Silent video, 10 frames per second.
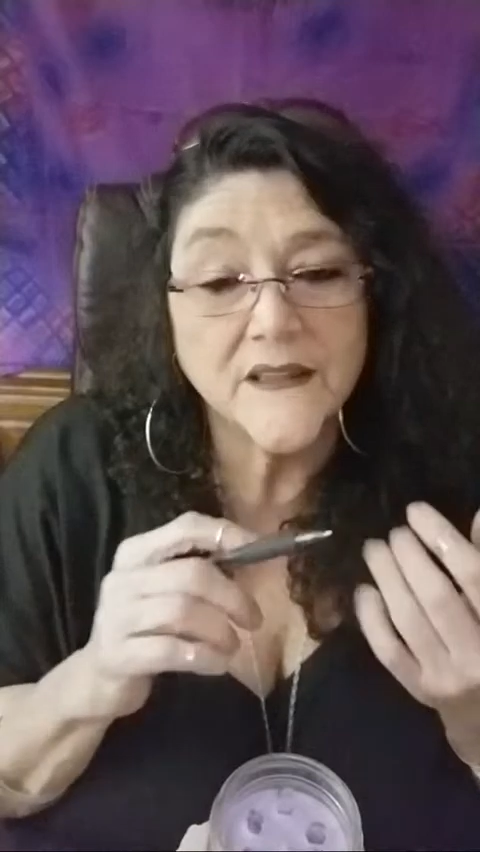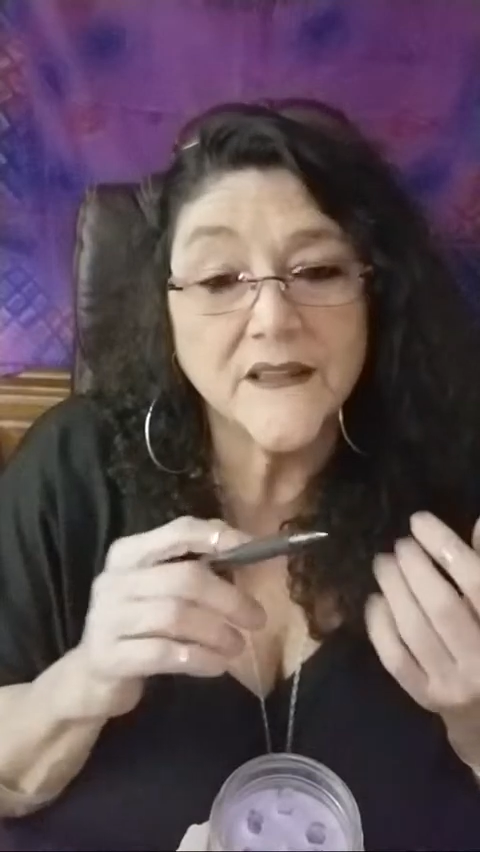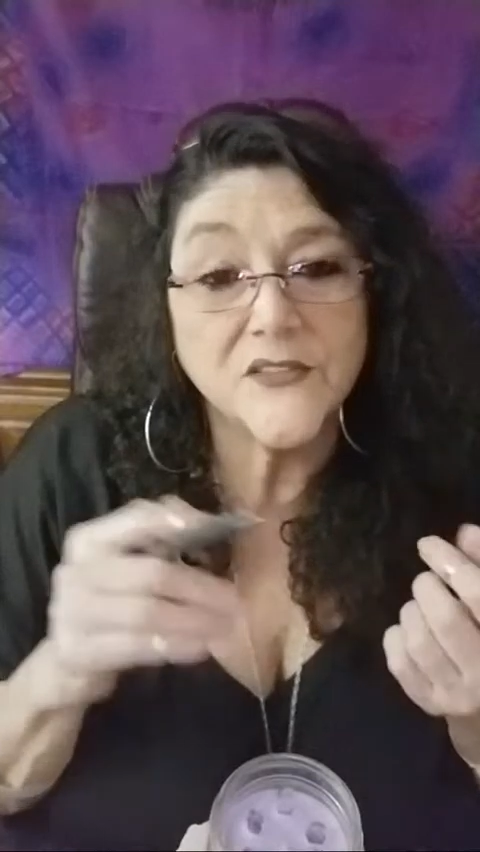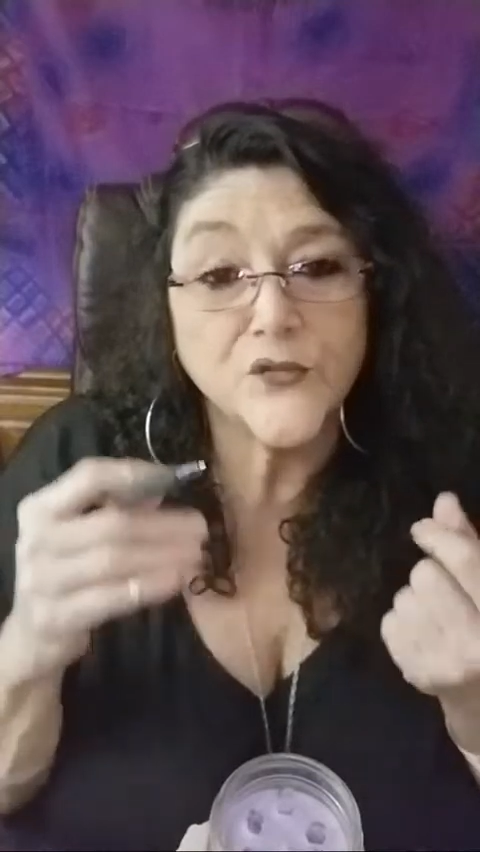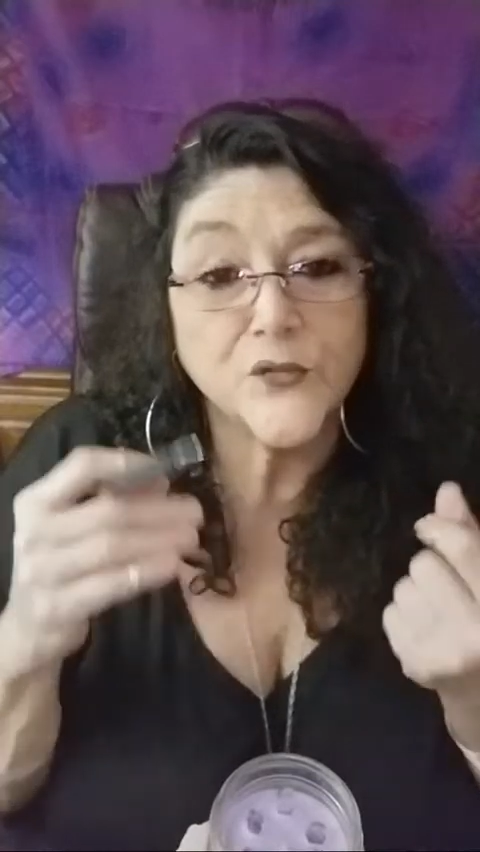
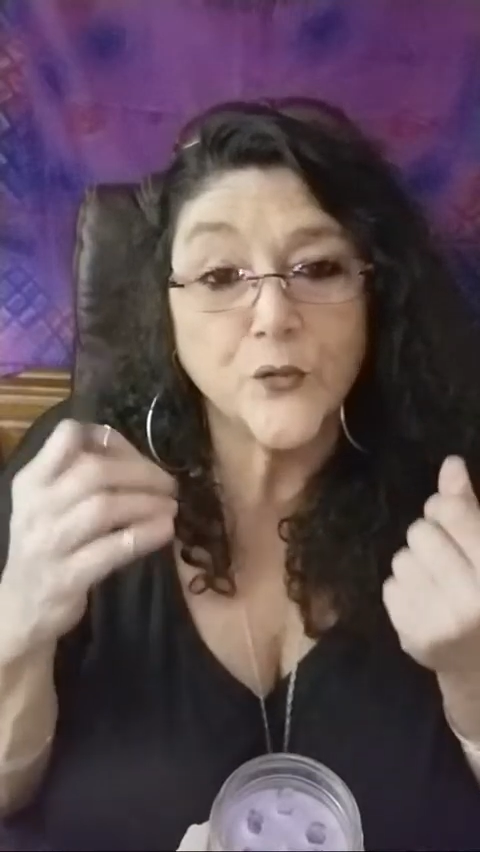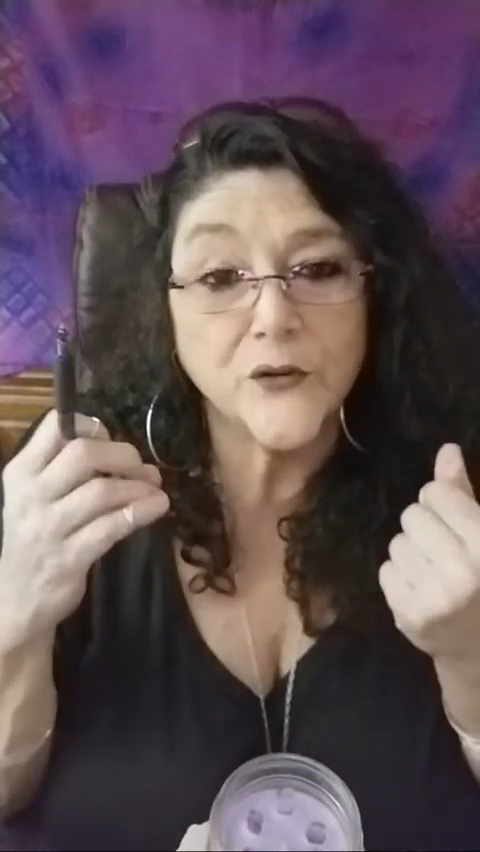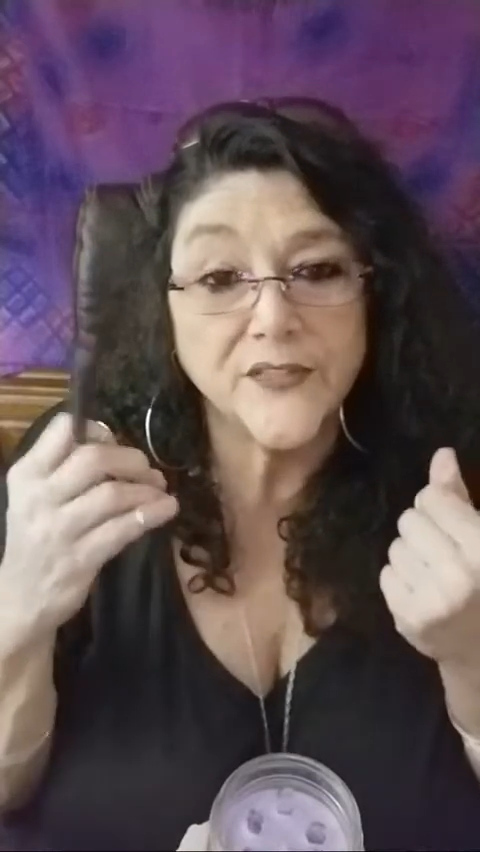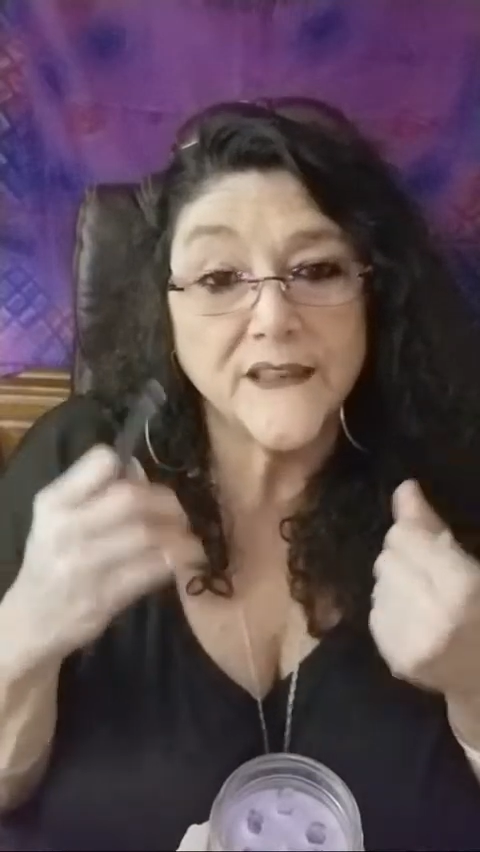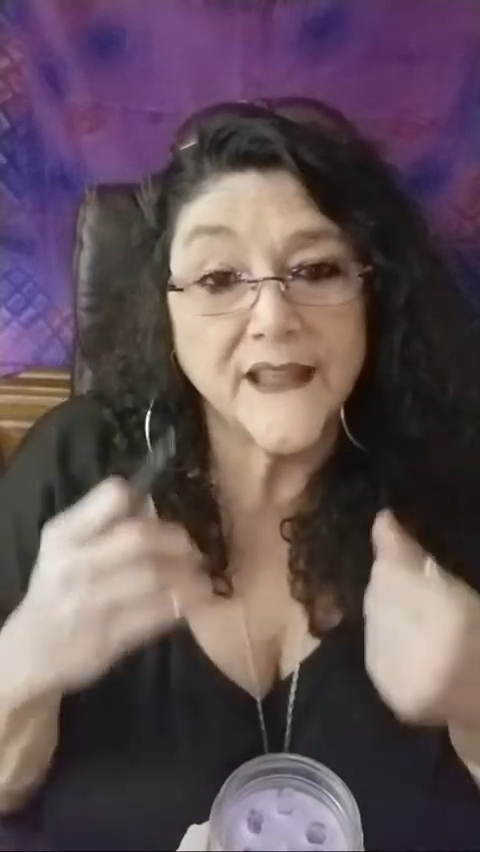is for
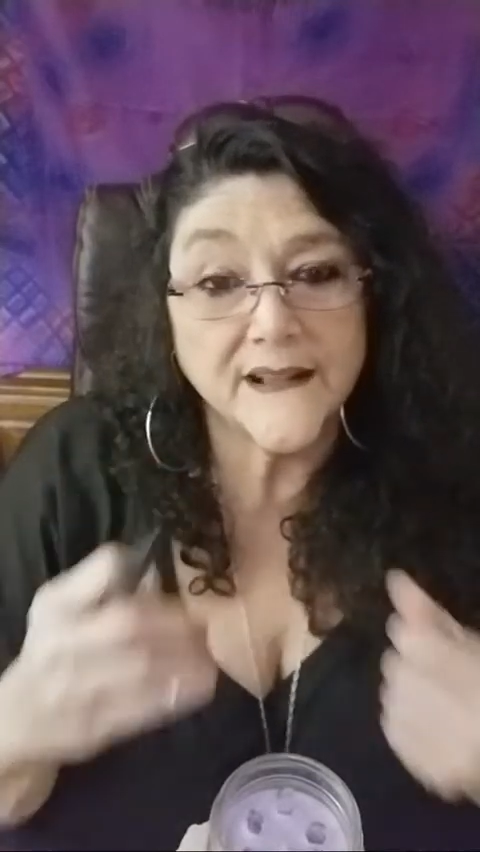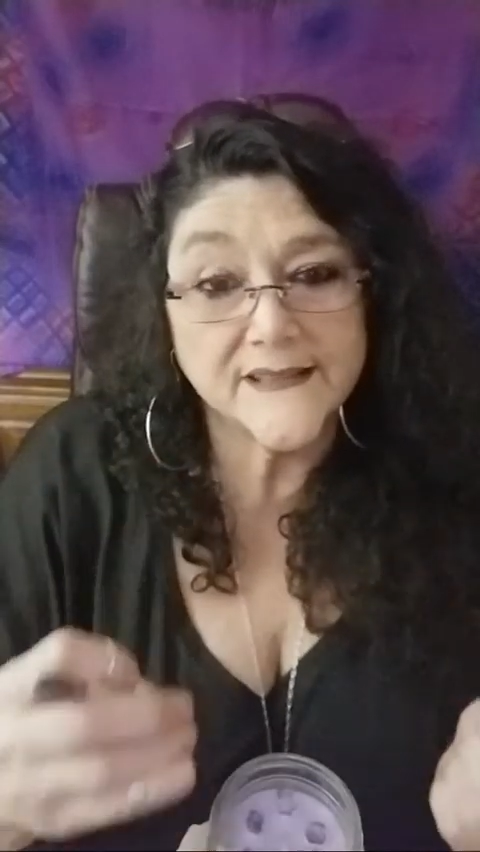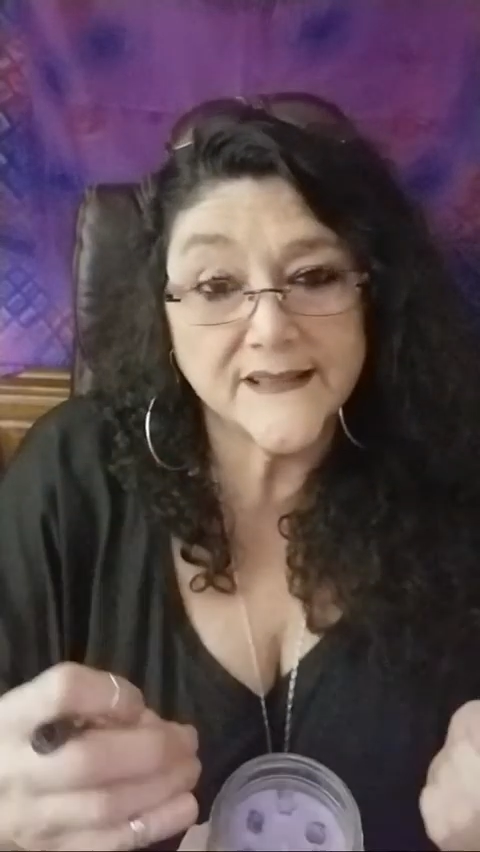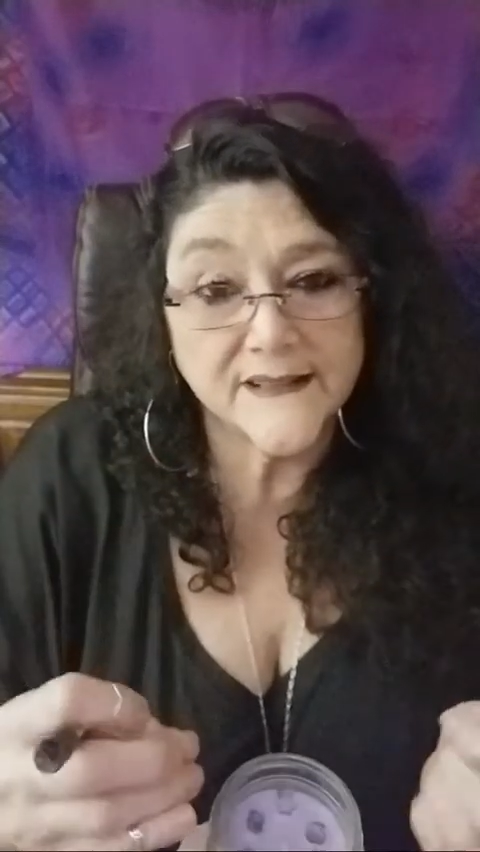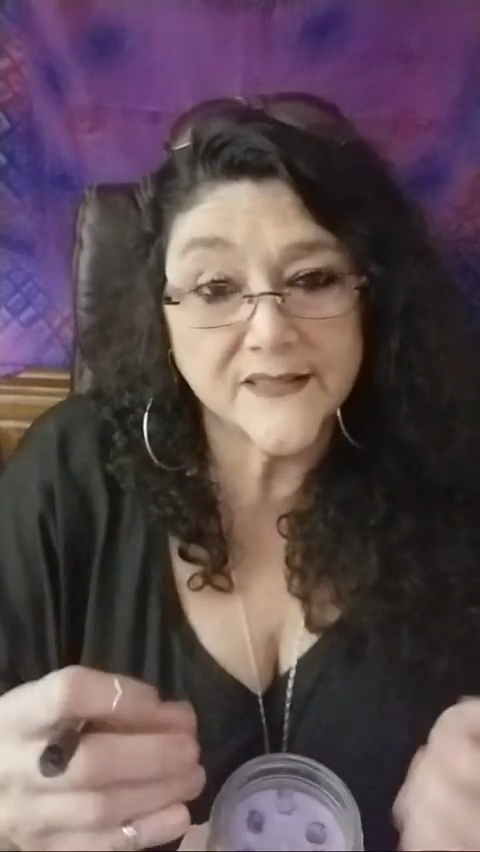the next
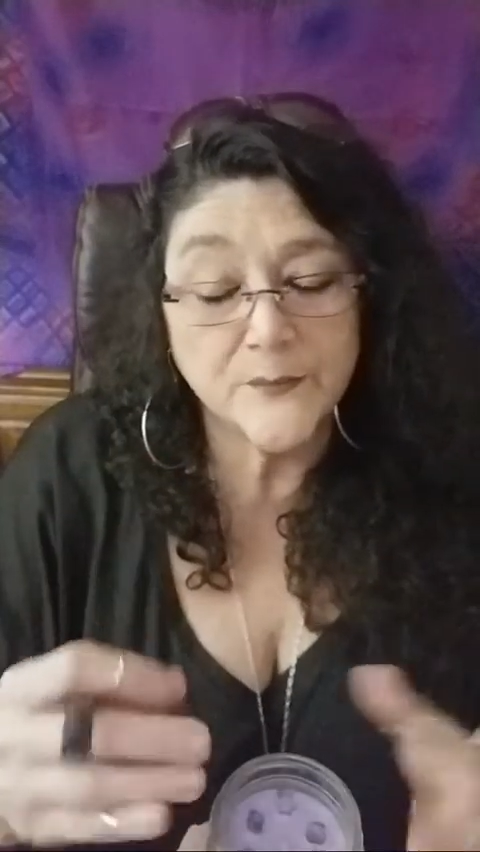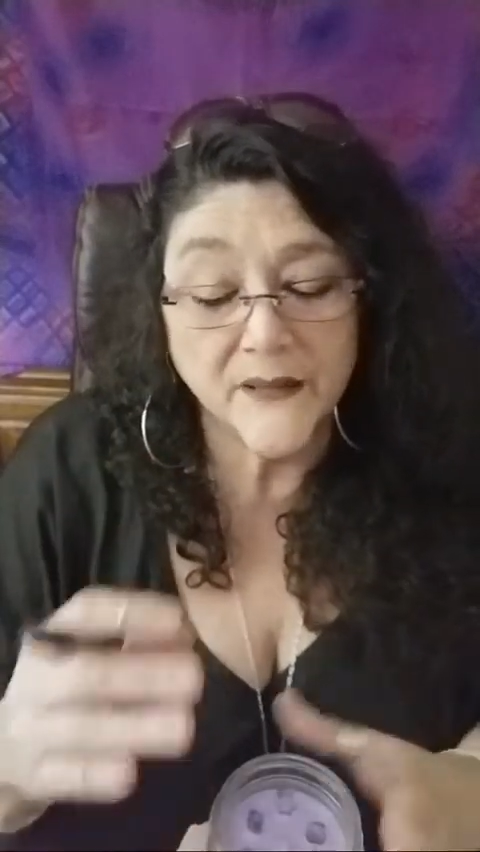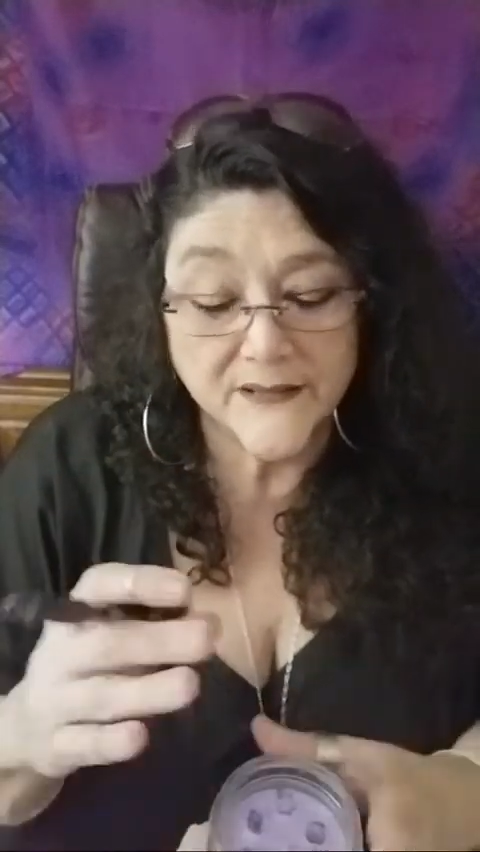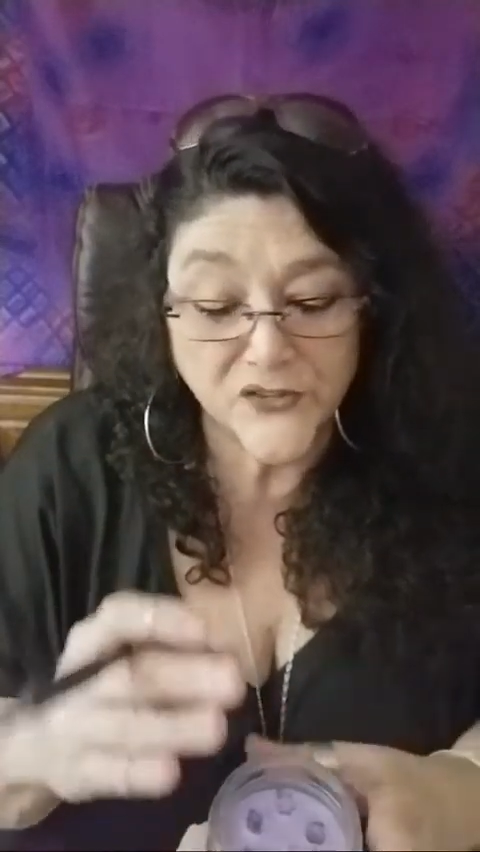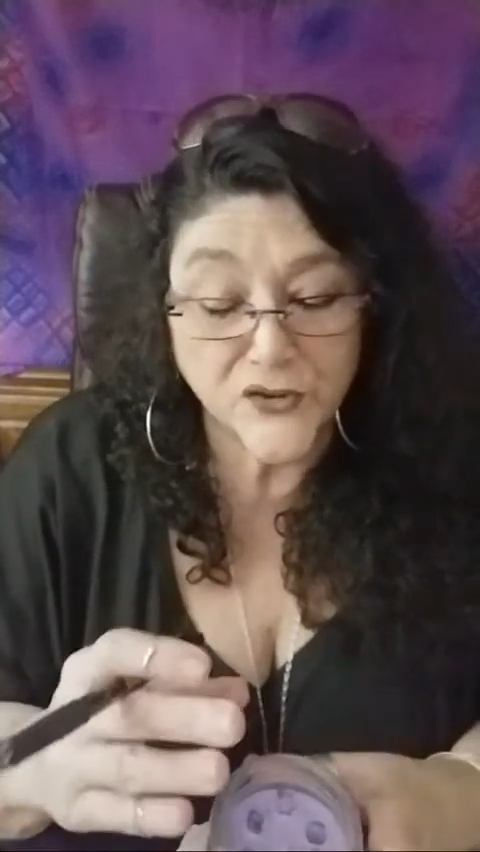6
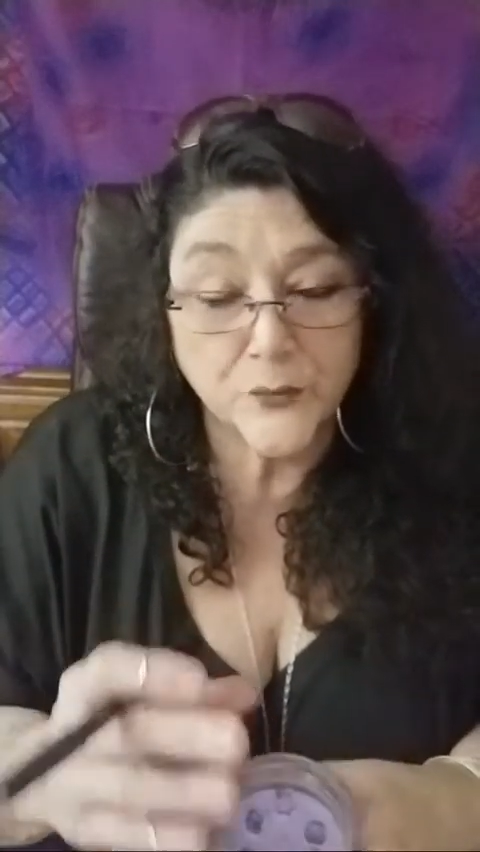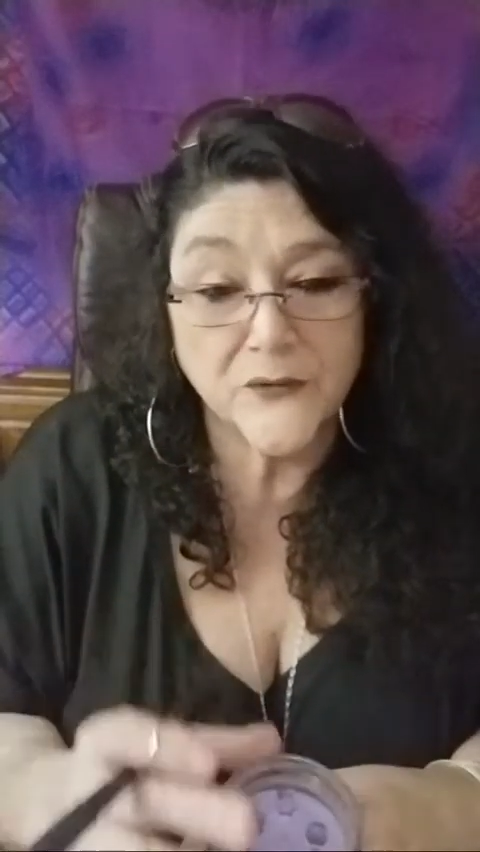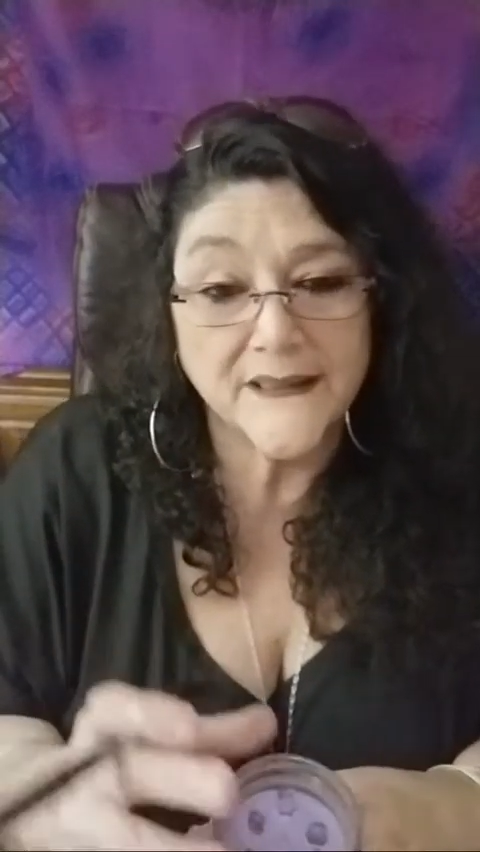months to bring